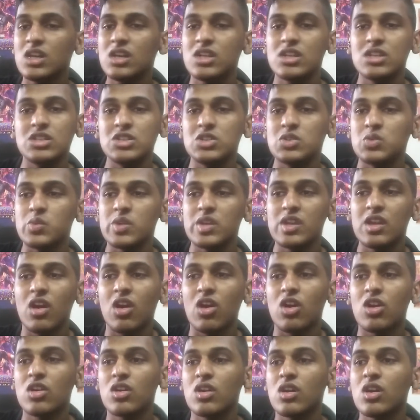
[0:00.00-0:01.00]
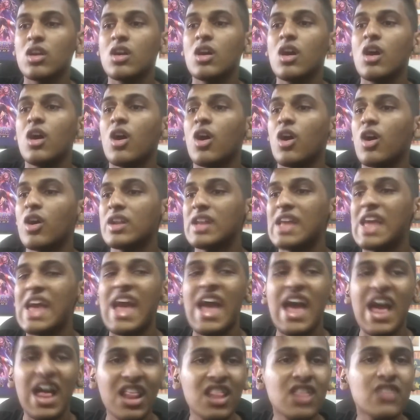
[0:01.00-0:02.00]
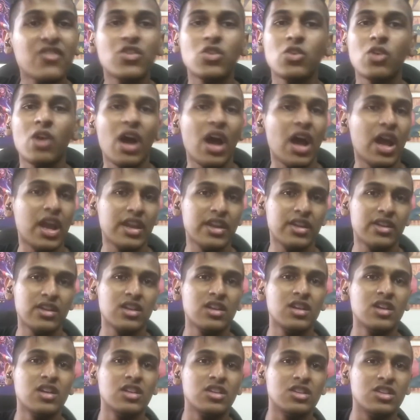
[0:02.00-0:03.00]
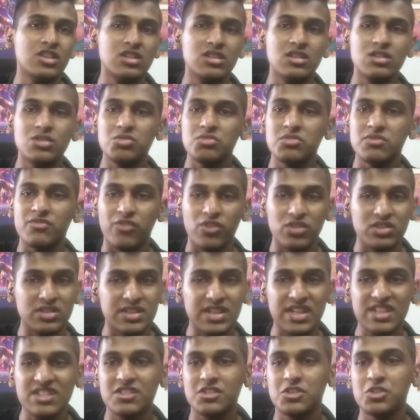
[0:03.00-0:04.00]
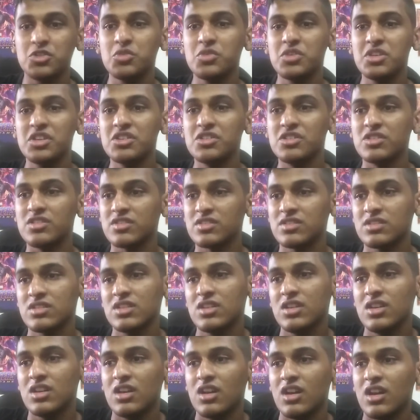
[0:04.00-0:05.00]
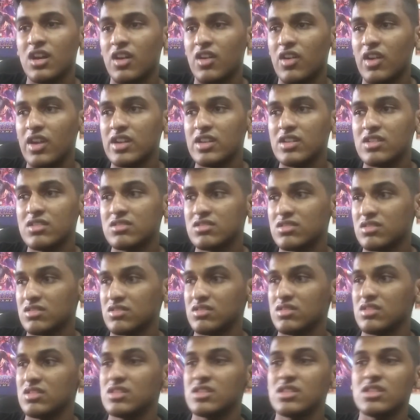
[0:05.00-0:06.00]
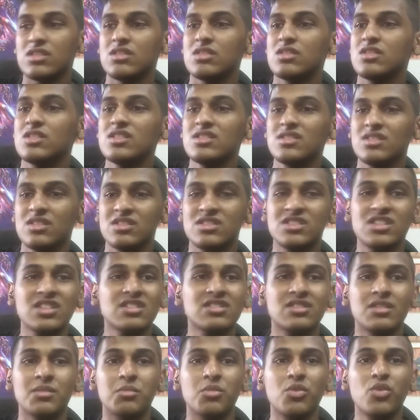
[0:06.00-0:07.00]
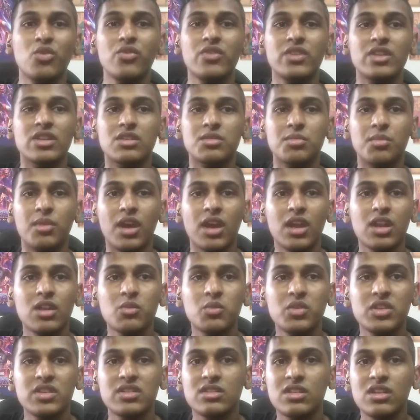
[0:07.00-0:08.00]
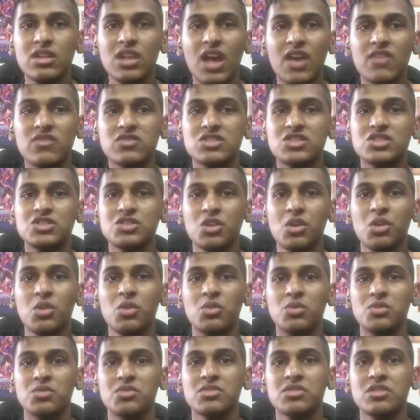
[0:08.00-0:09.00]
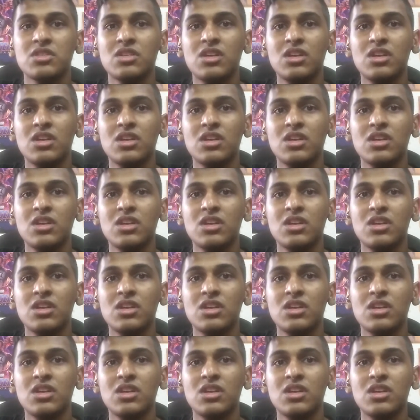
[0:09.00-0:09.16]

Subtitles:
Dude, we are on a hell of a ride for the next 2 years. Alright, this is just the movies, man. We still have shows.